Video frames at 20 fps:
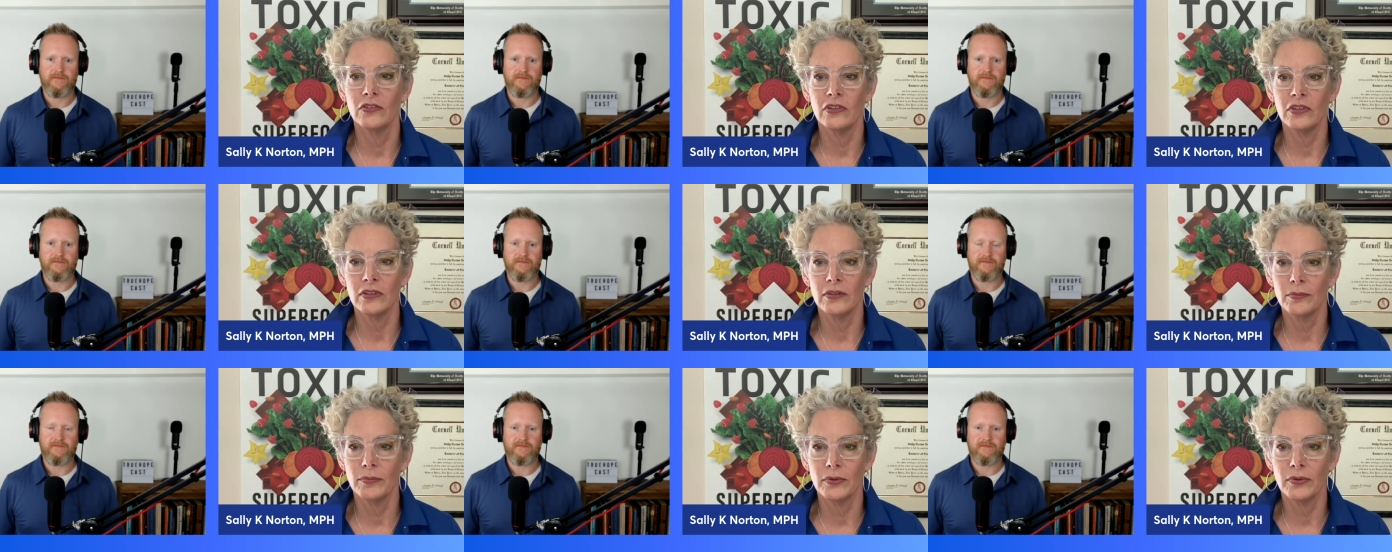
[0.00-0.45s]

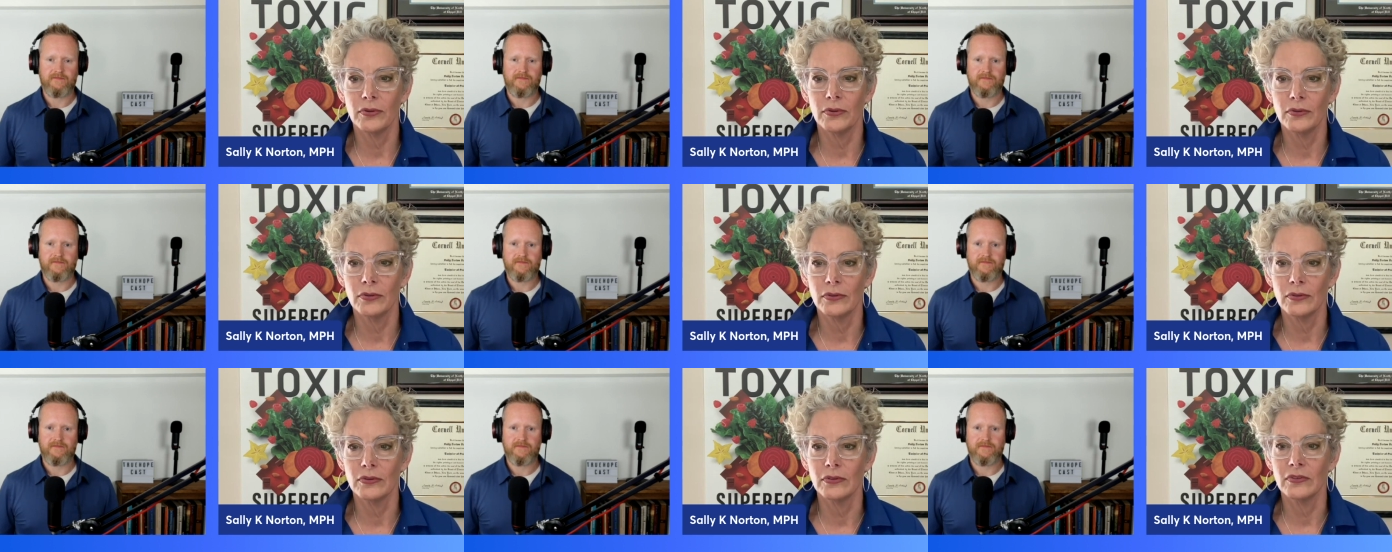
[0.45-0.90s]
Speaker 1: chia
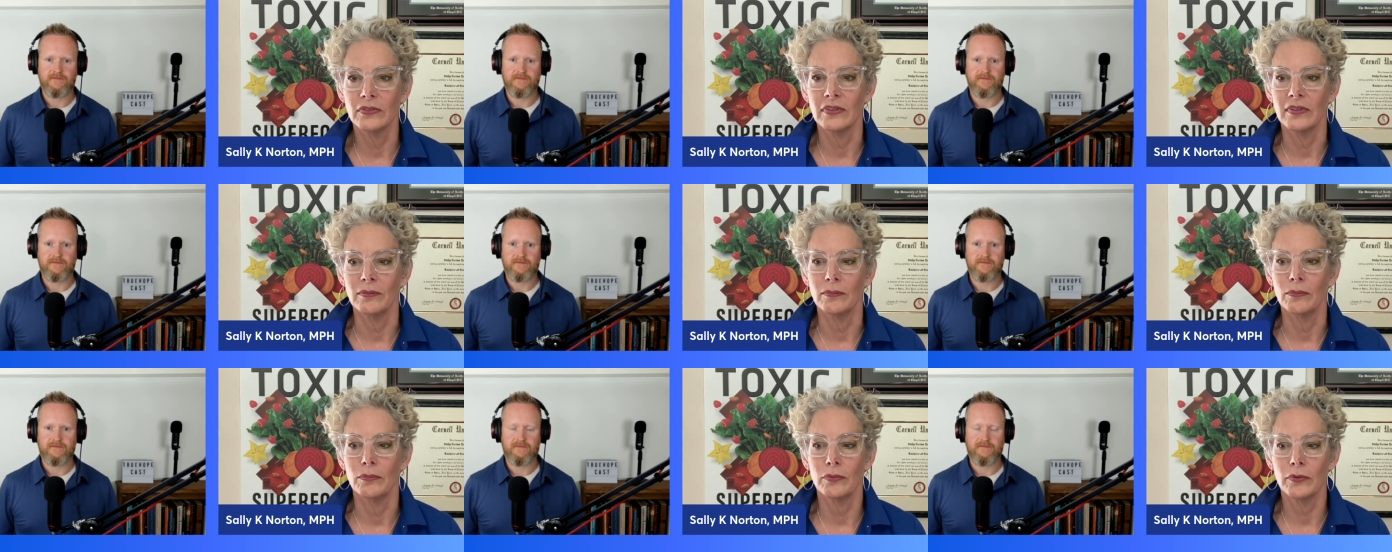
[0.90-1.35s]
bowls
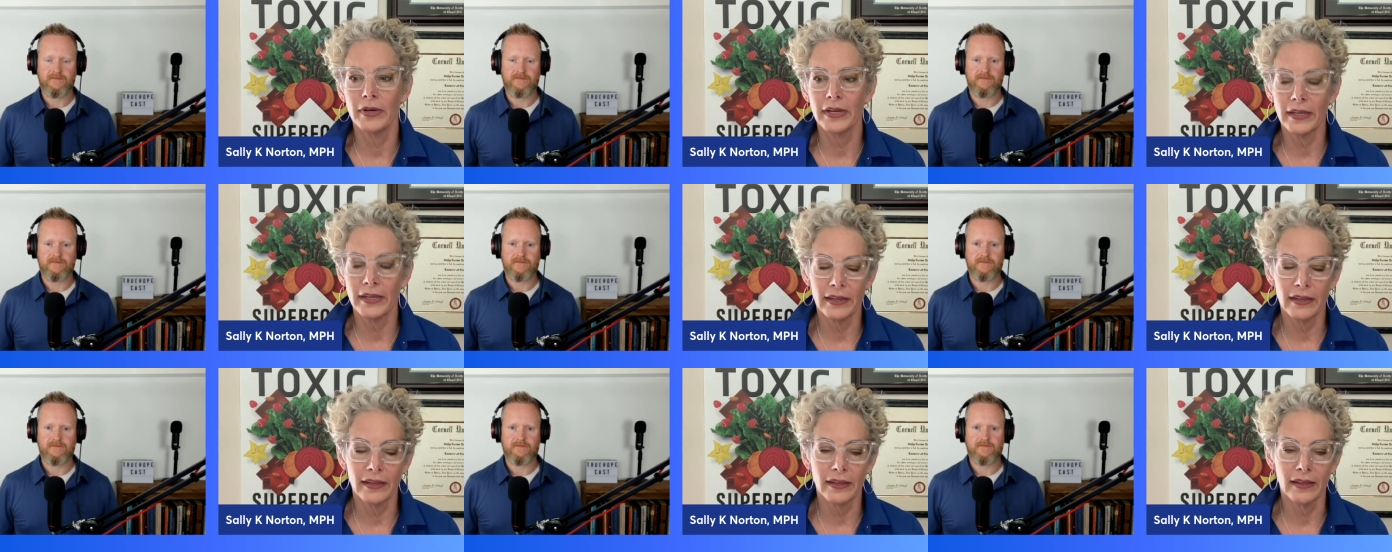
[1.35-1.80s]
and
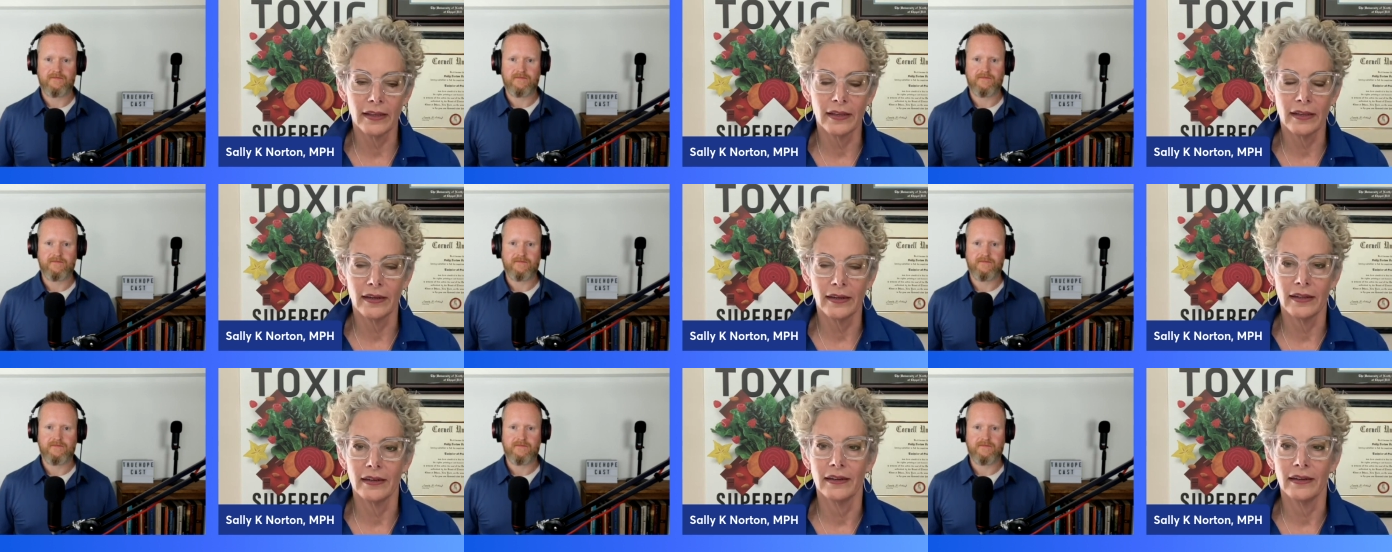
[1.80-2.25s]

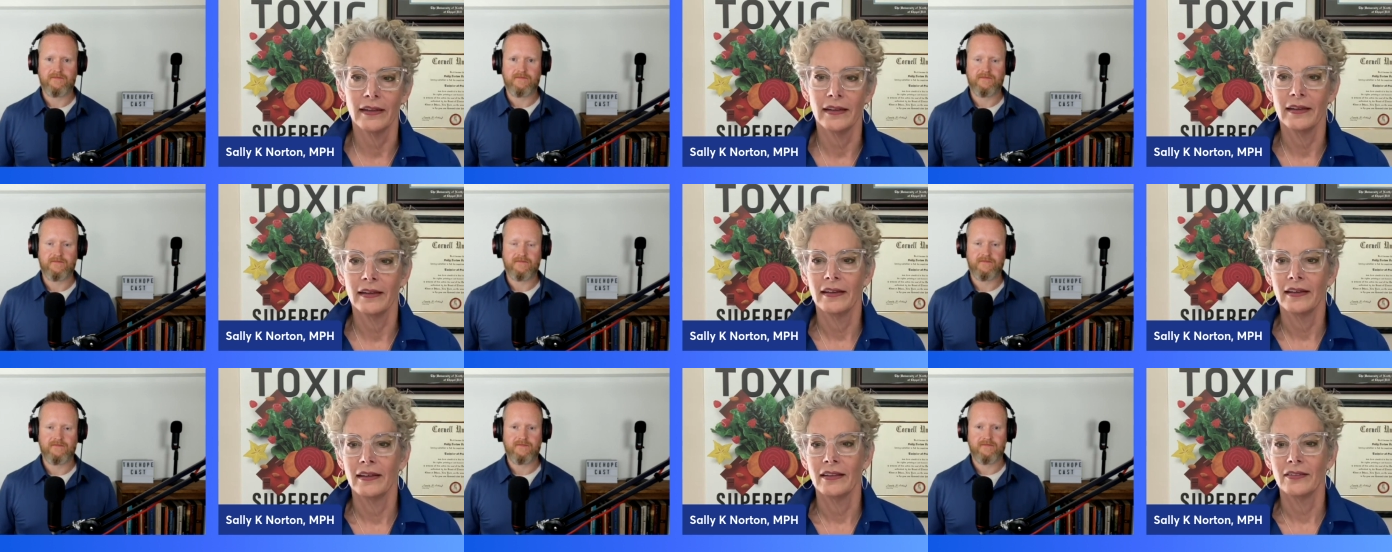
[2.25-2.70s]
bran and
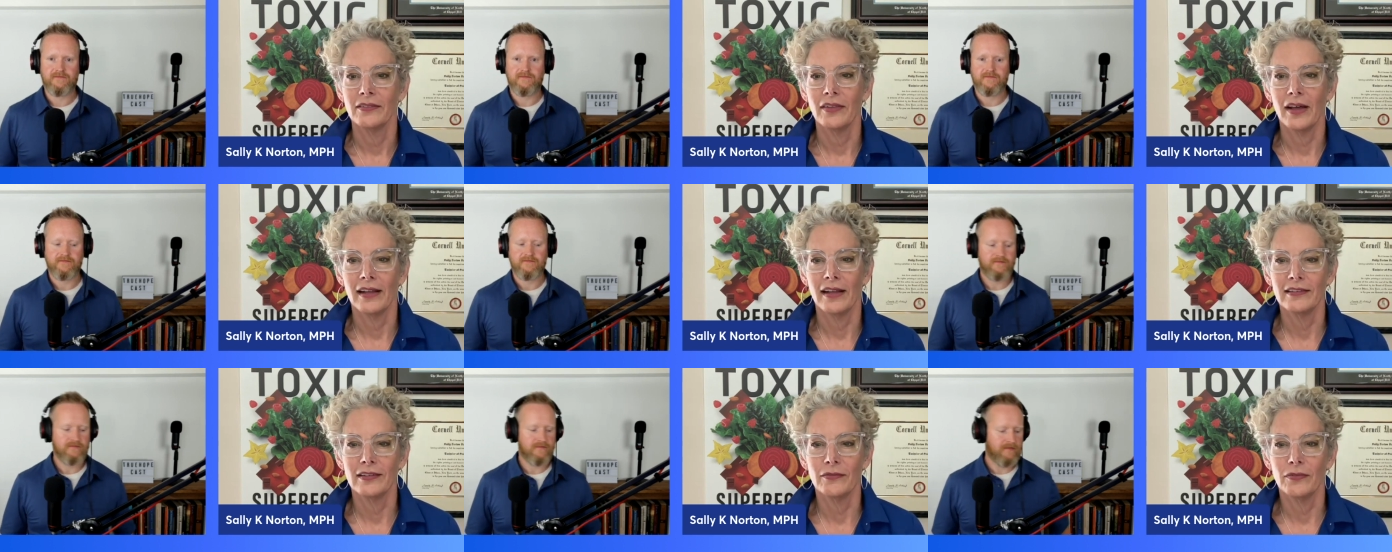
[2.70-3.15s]

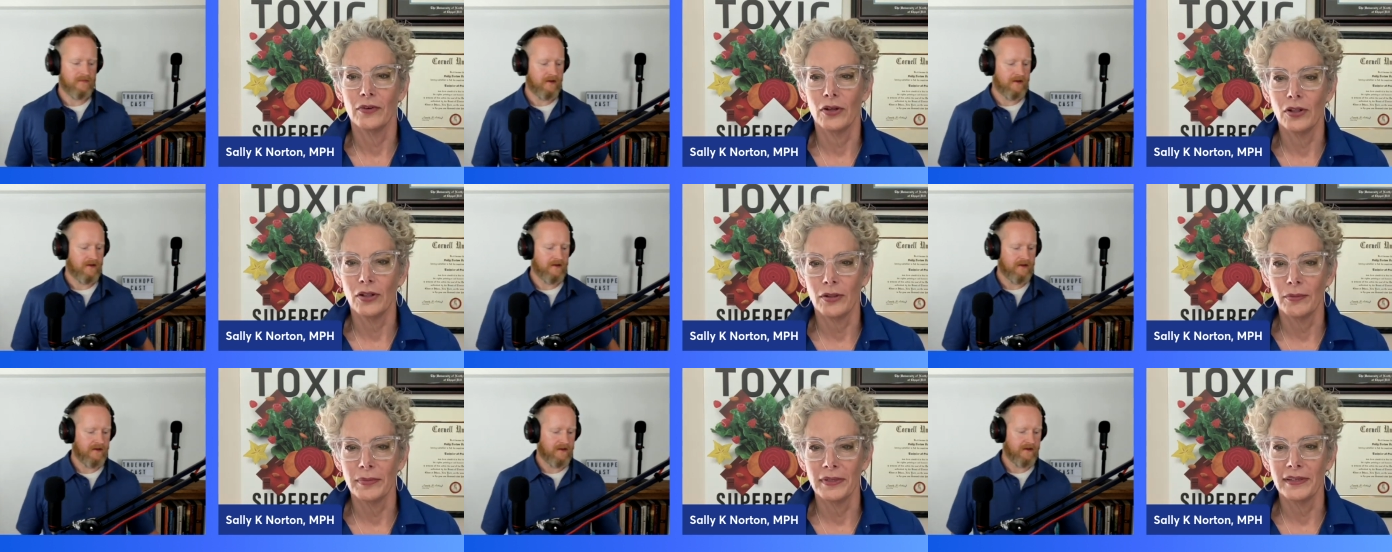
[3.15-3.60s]
lots of
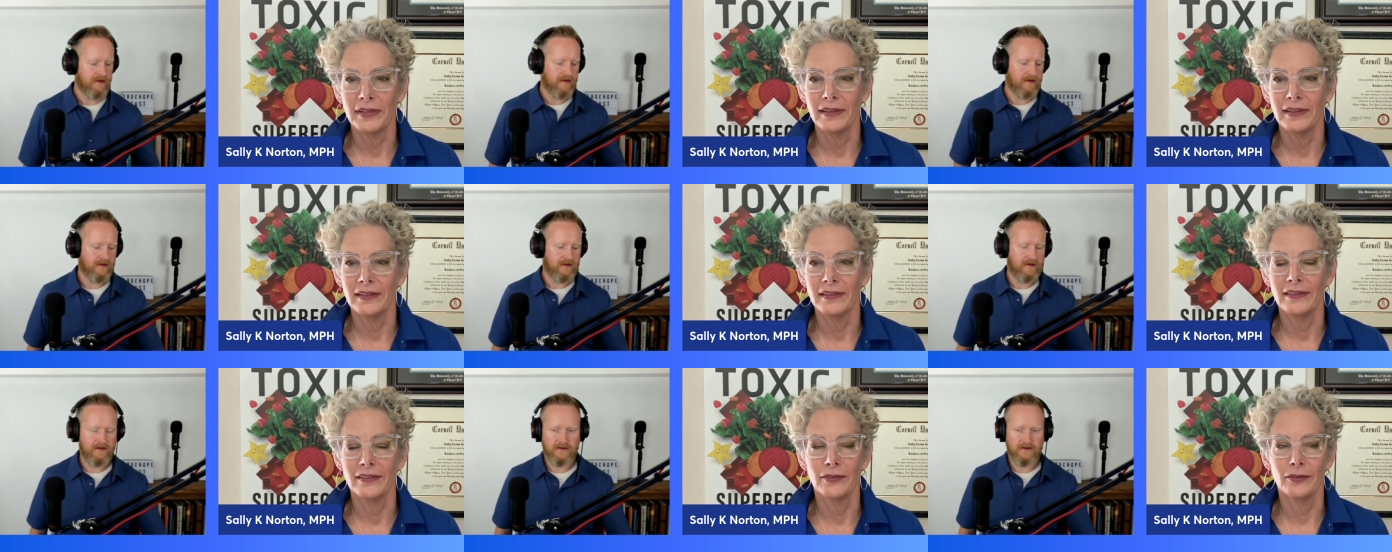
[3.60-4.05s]

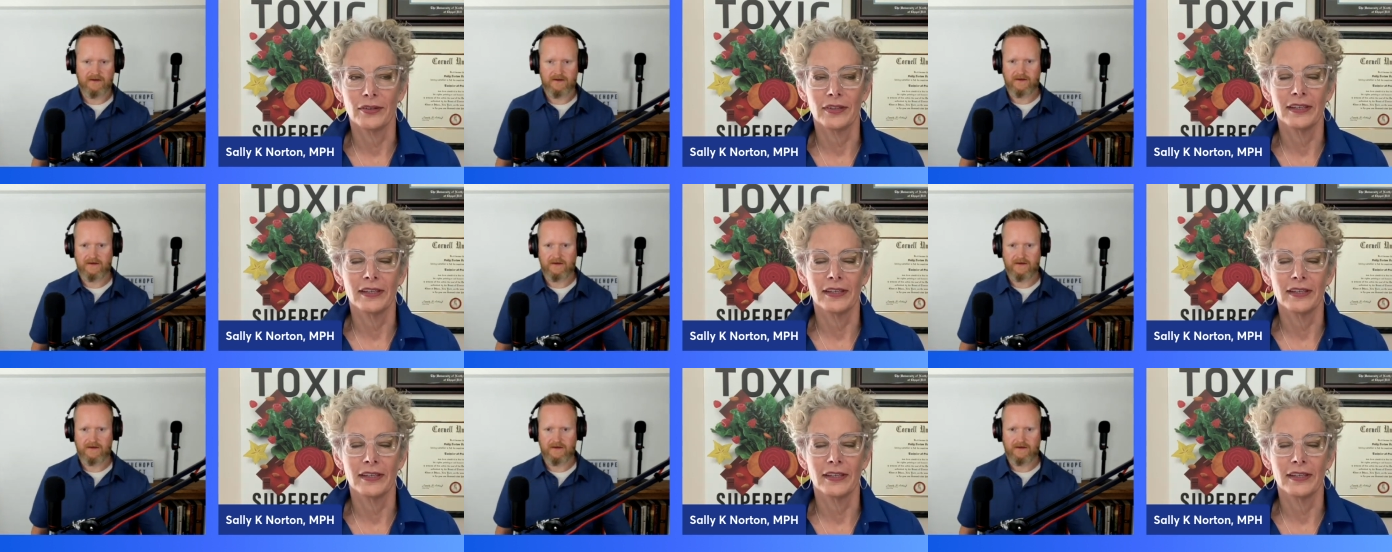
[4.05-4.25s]
almonds, or